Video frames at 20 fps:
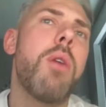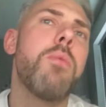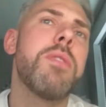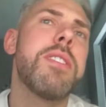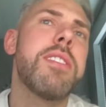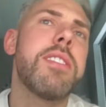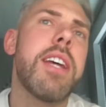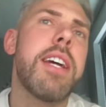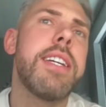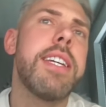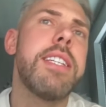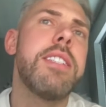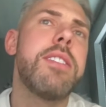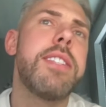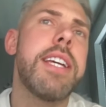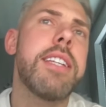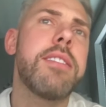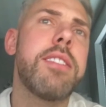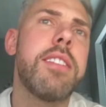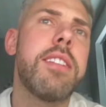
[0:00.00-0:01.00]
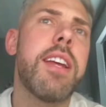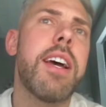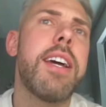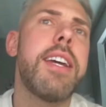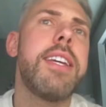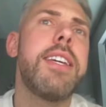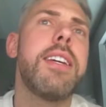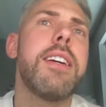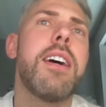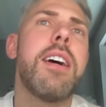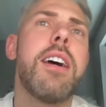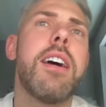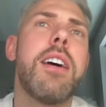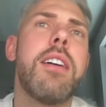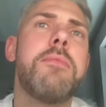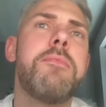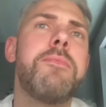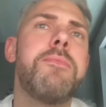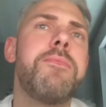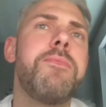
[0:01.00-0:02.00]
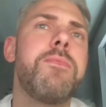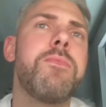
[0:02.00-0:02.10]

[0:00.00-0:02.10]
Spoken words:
would say is yesterday was